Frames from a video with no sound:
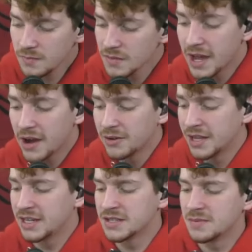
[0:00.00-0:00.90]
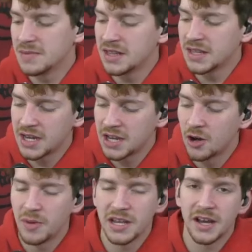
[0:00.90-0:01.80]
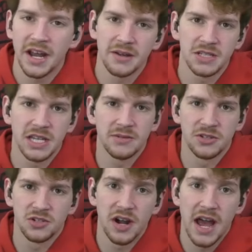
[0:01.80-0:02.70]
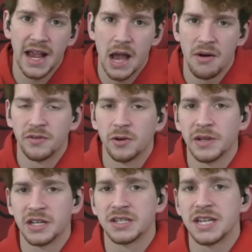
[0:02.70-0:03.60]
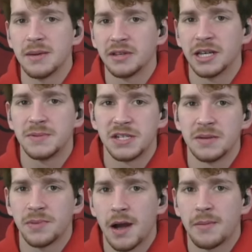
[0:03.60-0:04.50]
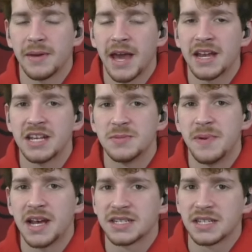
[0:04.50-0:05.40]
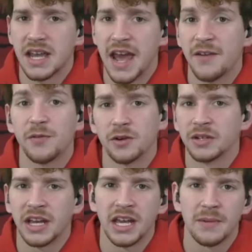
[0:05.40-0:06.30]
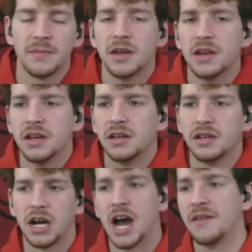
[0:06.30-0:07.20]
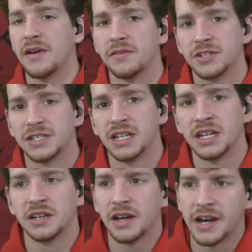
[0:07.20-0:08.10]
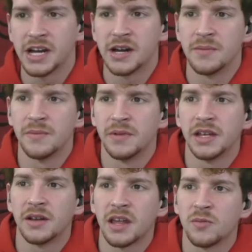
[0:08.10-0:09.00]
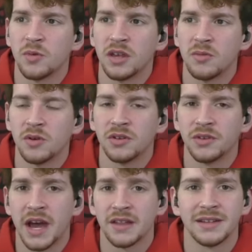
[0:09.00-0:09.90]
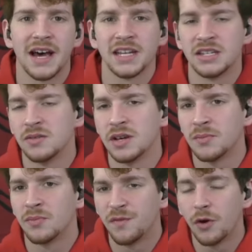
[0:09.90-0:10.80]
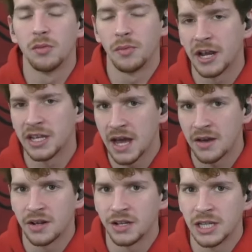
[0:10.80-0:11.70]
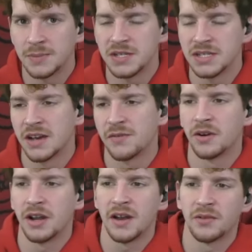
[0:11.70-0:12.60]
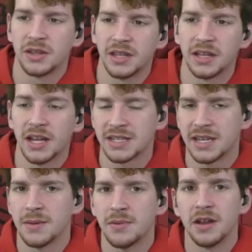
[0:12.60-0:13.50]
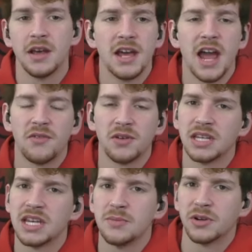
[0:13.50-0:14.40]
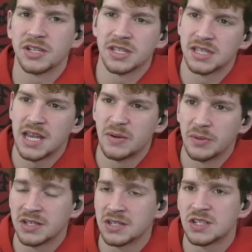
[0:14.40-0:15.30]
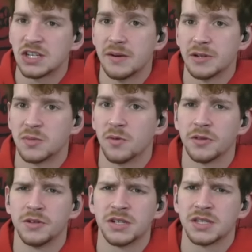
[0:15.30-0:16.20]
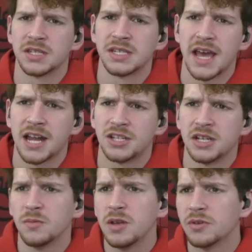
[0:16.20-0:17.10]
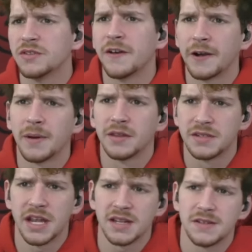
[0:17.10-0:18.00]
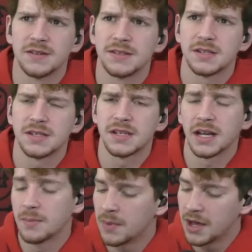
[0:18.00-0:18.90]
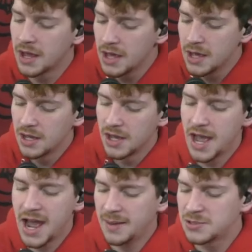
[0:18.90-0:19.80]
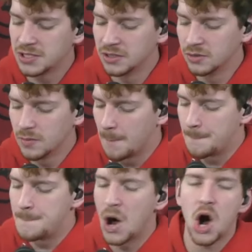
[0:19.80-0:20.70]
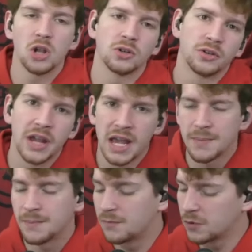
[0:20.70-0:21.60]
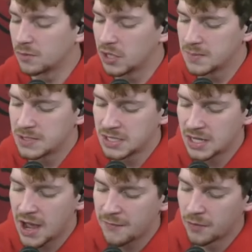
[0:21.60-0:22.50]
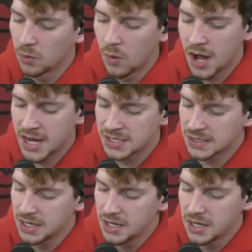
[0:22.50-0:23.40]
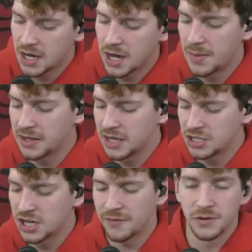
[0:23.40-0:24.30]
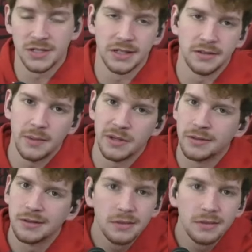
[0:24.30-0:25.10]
Now, that doesn't mean that nobody on Iowa State was trying, however, because Tamin Lipsey probably had his best effort game I've ever seen. And we will, down the line, do a full breakdown on Lipsey's effort and everything. Not today, but everything he brings to the table, because it's so much more than just the stat sheet. And we will talk about the stats here in just a second. But absolute baller game from Lipsey, effort-wise. And then Jefferson. I mean,